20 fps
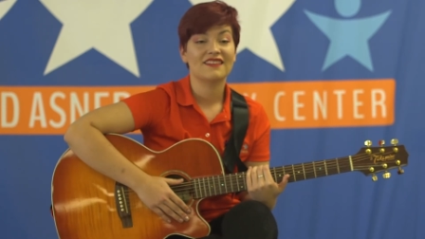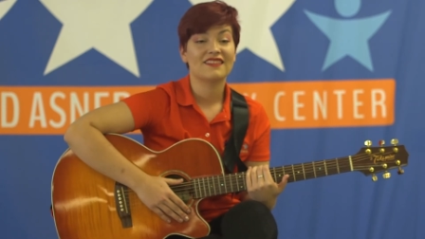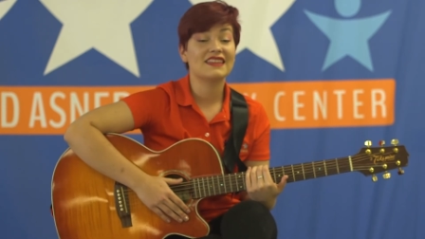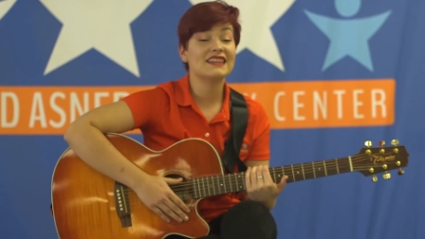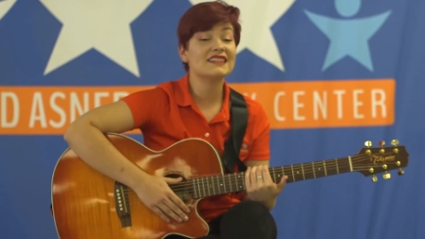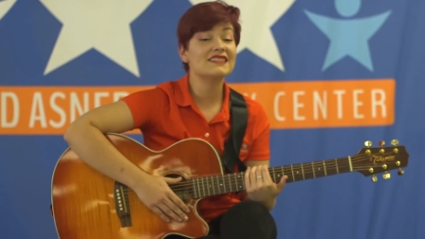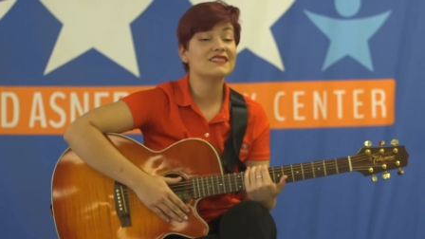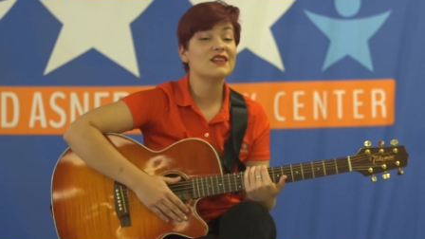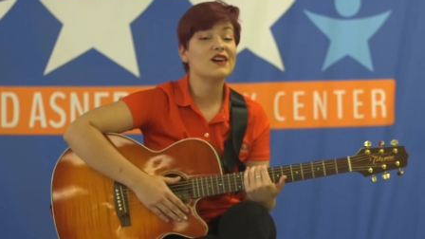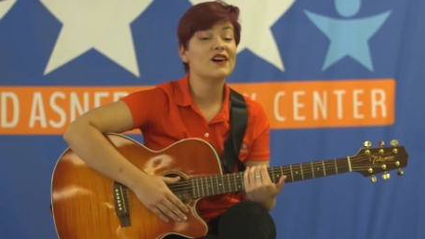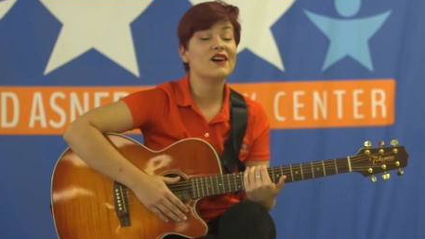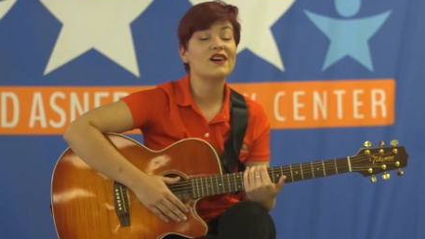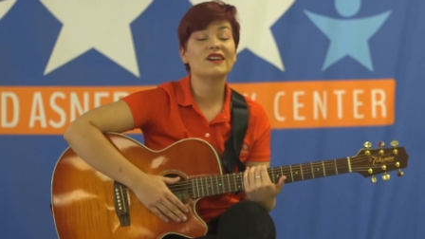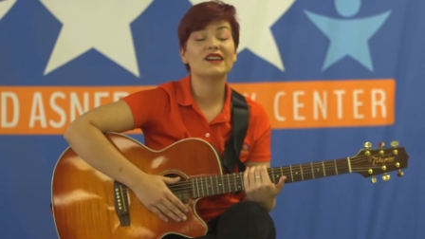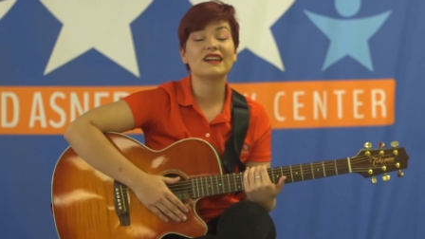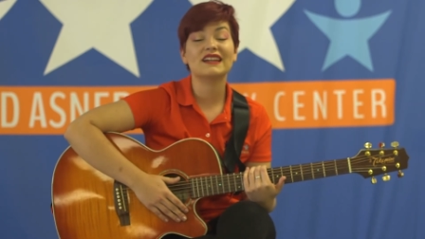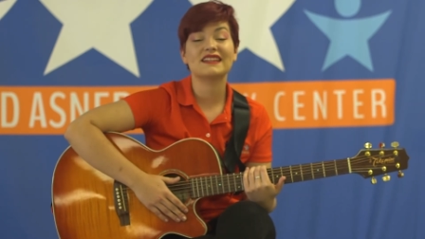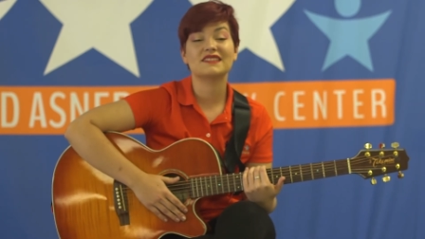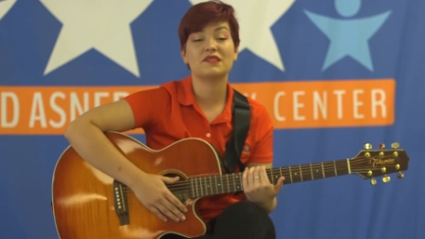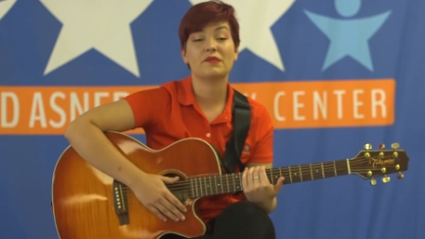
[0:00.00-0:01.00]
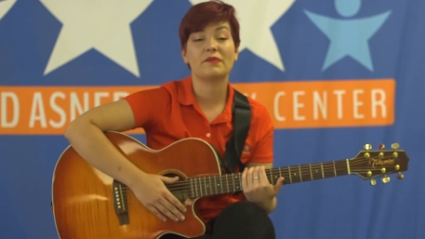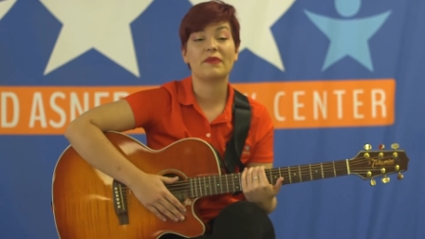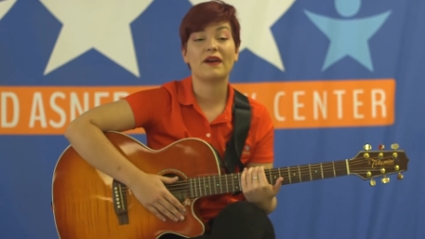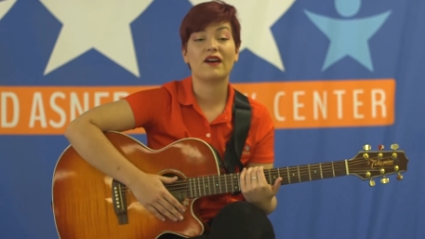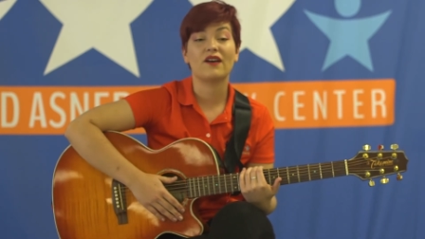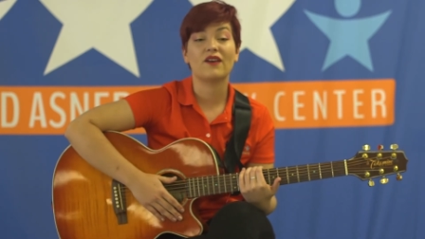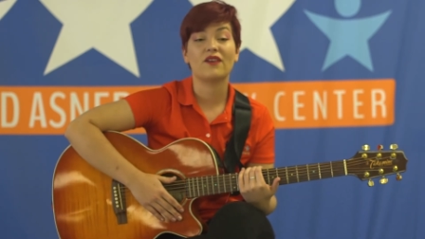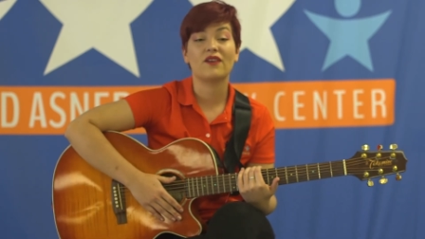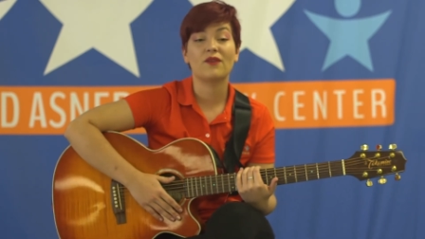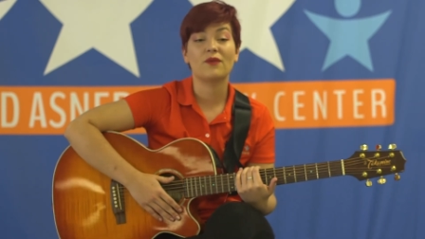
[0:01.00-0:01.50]
This song is
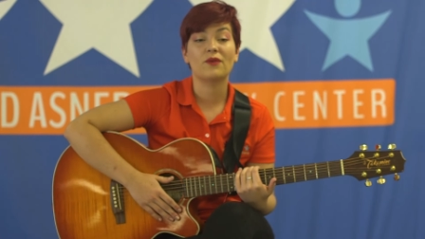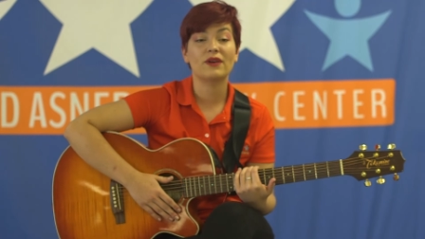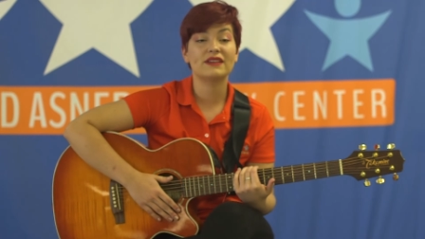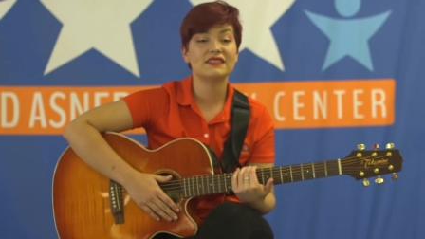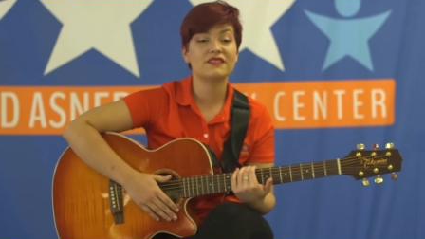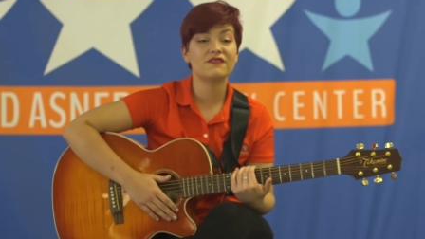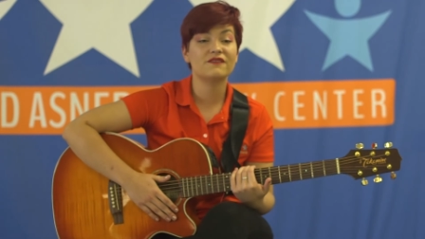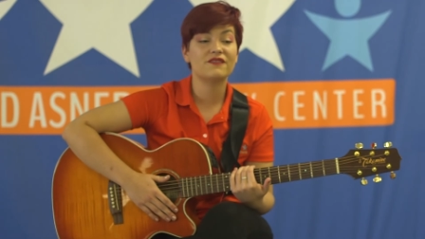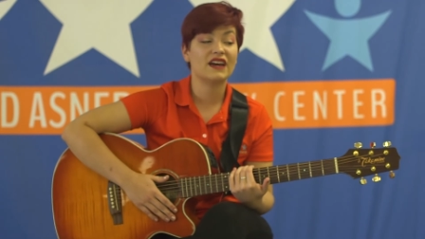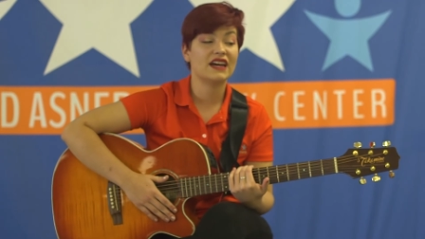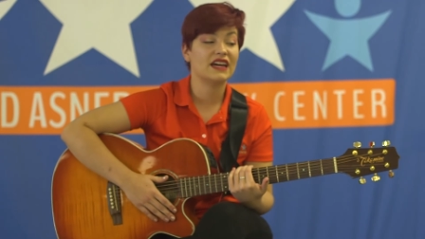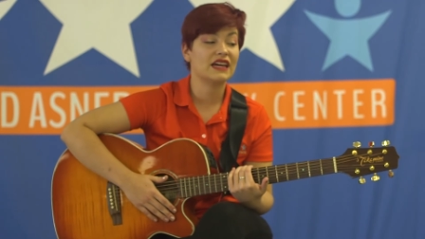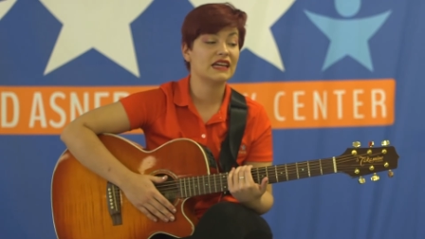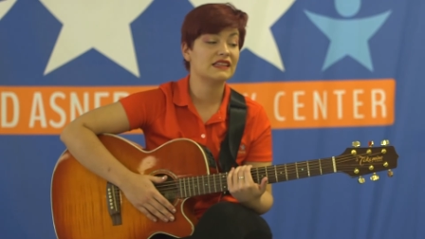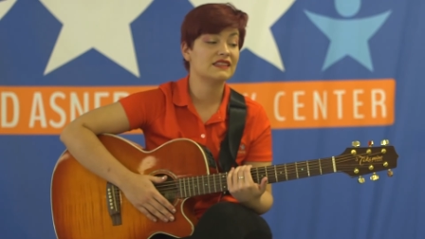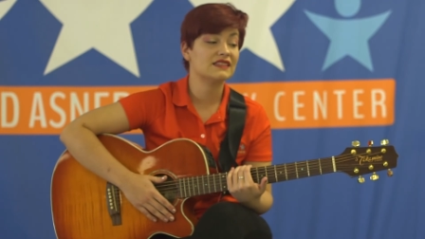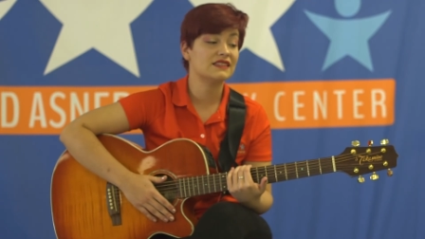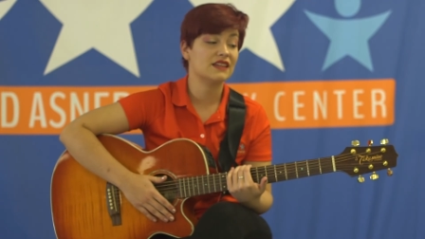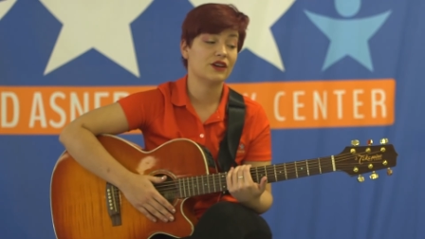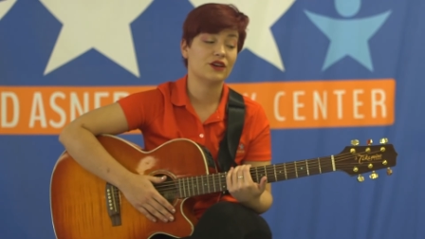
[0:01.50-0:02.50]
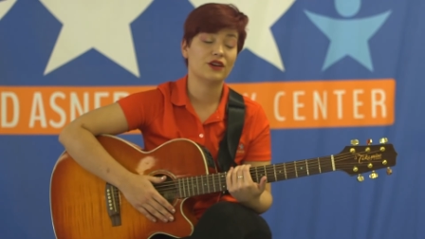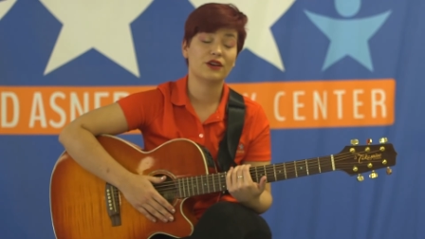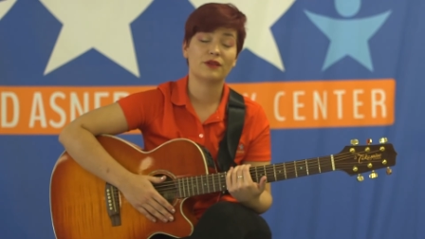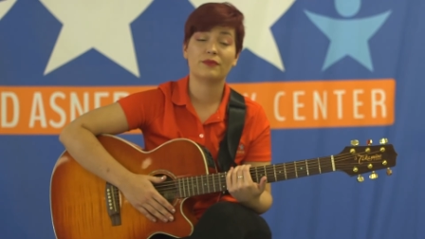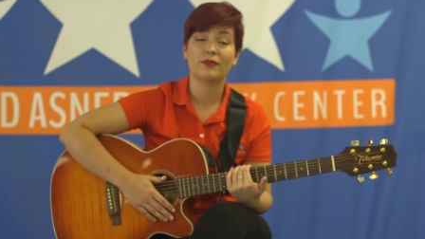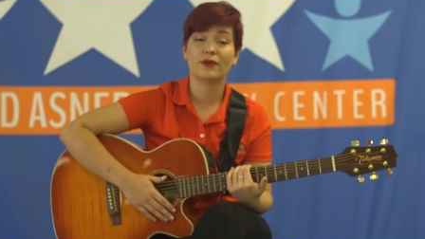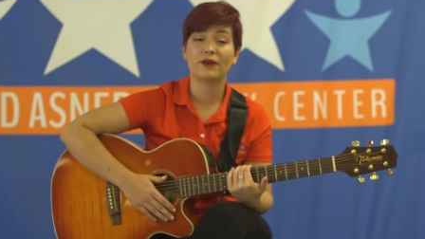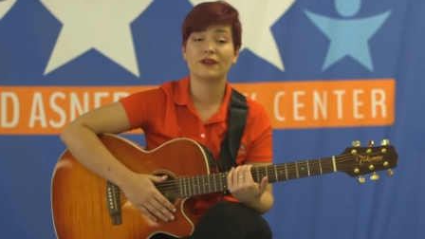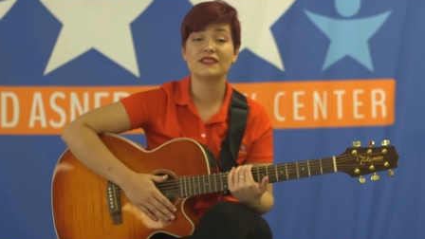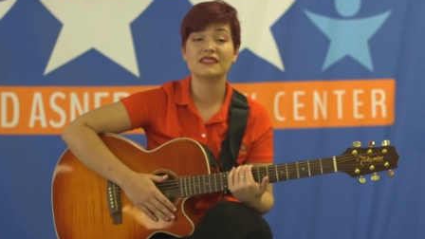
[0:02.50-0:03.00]
about what defines a
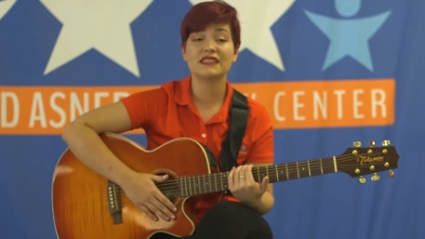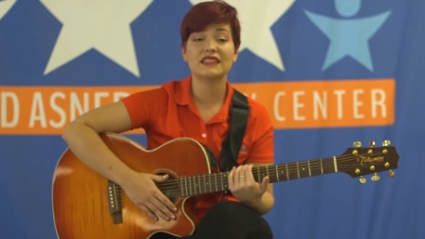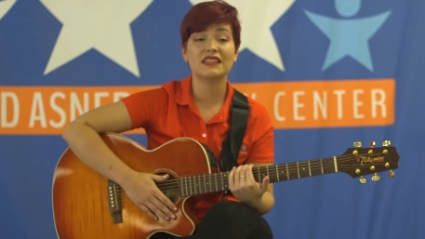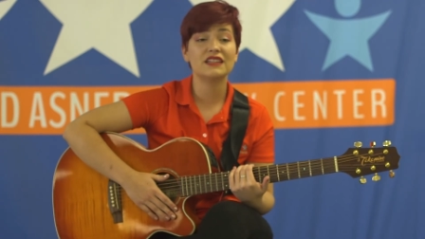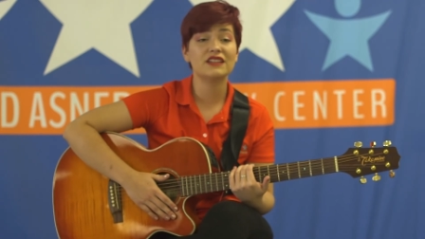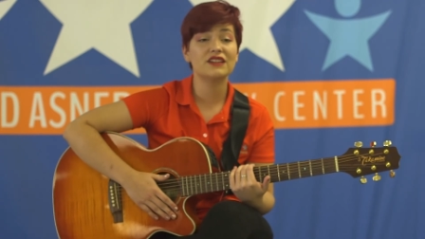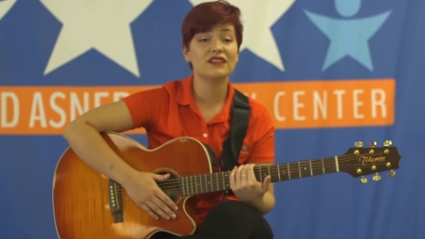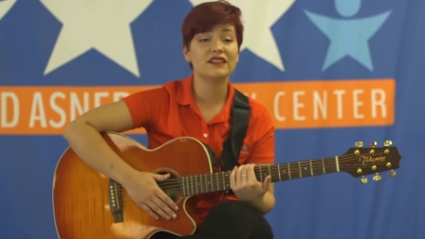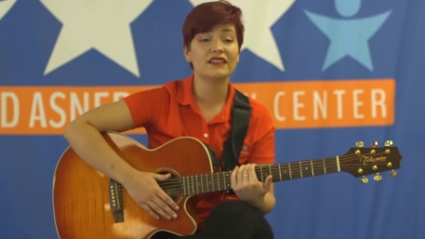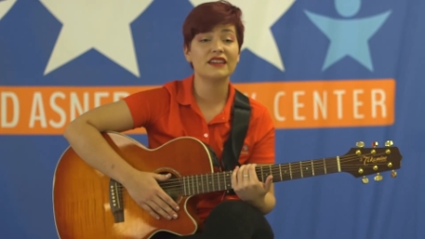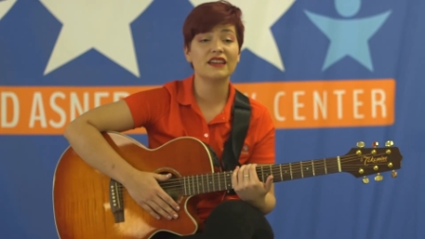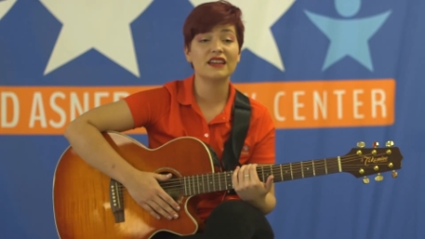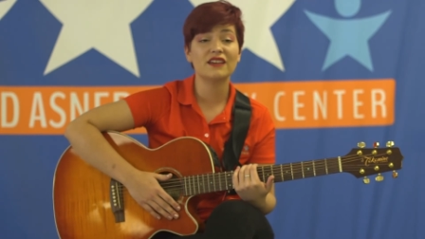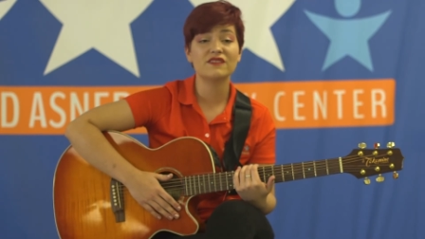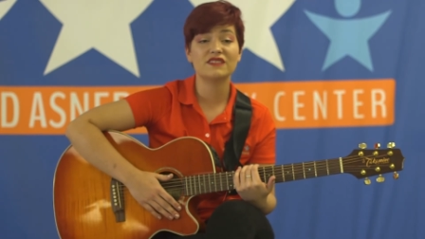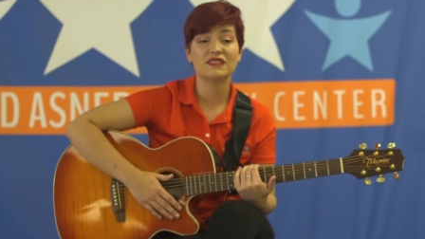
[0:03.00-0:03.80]
good person in your life,